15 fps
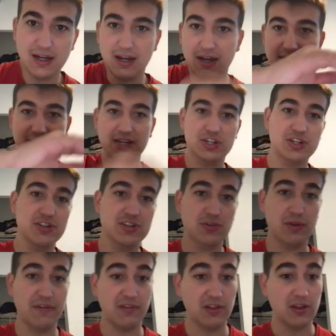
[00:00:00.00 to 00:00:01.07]
section, so
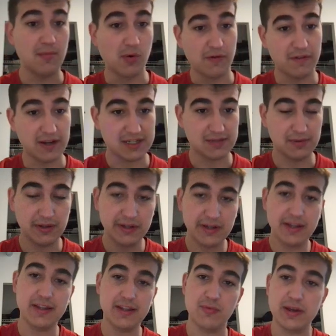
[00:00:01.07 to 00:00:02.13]
we have a lot more
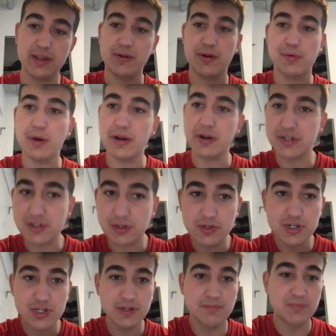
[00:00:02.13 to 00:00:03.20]
flexibility in the way that we write our
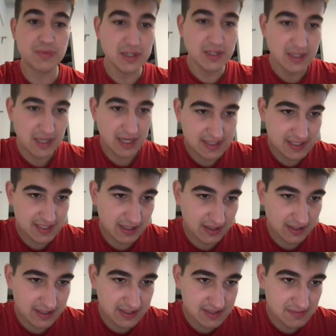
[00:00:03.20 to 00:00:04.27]
solution. And
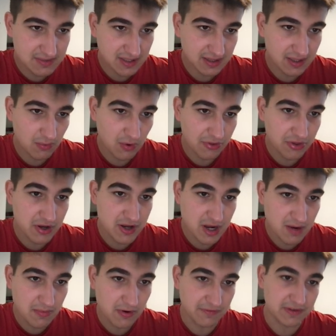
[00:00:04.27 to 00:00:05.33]
secondly, it seems like they want the
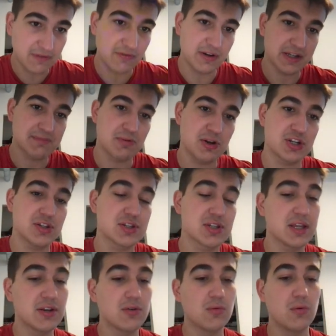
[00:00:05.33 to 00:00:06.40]
number of different expressions.
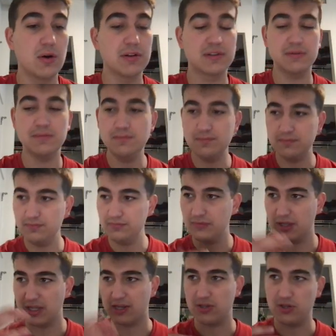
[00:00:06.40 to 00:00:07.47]
They don't want,
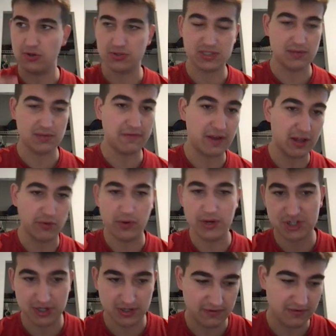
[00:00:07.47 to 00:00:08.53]
like, some
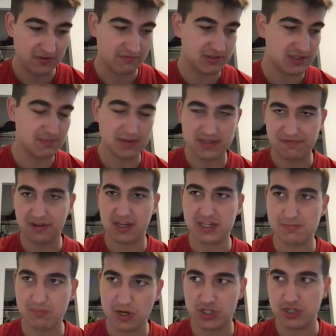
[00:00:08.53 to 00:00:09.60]
evaluation of a specific
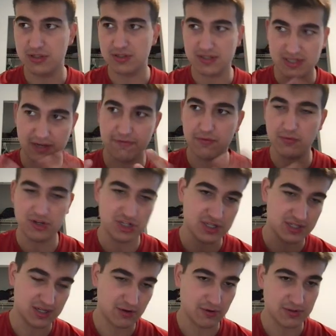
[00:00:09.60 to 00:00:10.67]
expression to see if it
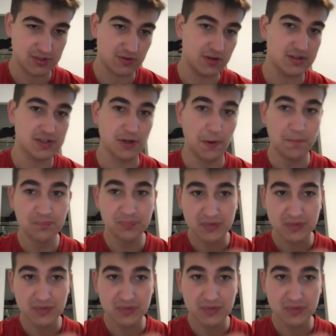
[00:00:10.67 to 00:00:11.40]
reaches 0 and so on. So